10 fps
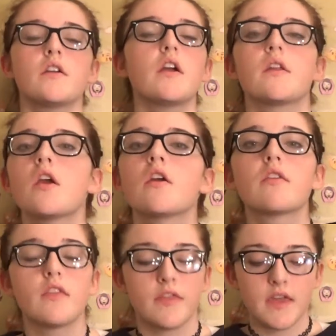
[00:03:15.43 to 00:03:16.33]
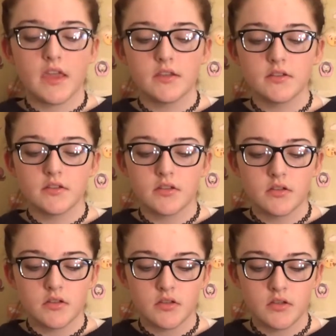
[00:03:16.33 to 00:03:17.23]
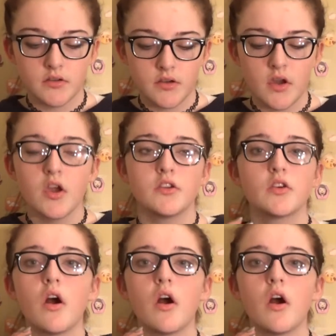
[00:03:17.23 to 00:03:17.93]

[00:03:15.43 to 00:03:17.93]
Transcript: The thing is, you're